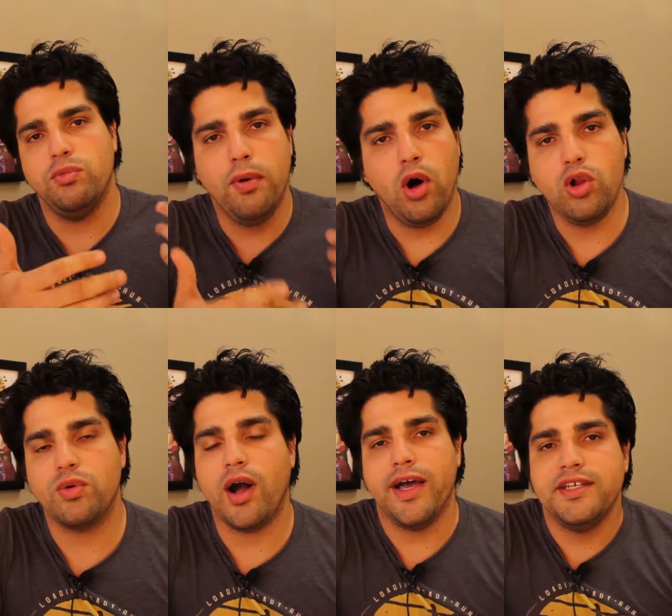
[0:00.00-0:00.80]

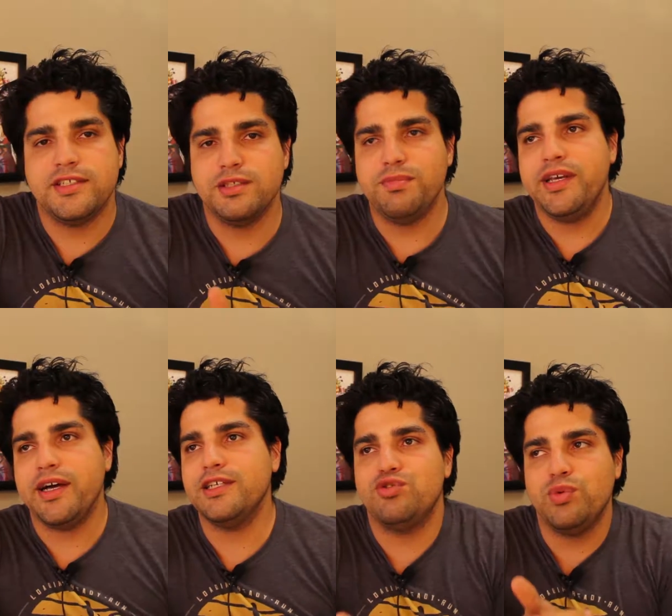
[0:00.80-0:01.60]
polarized is
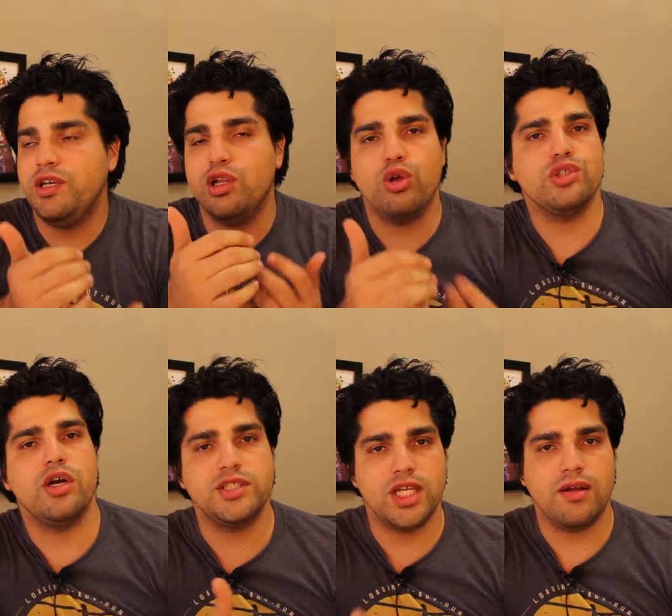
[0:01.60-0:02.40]
because we close
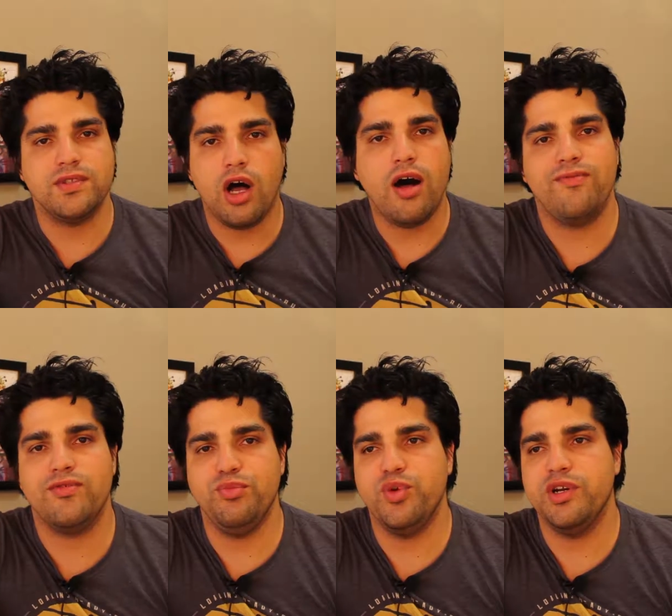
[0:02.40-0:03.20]
ourselves off from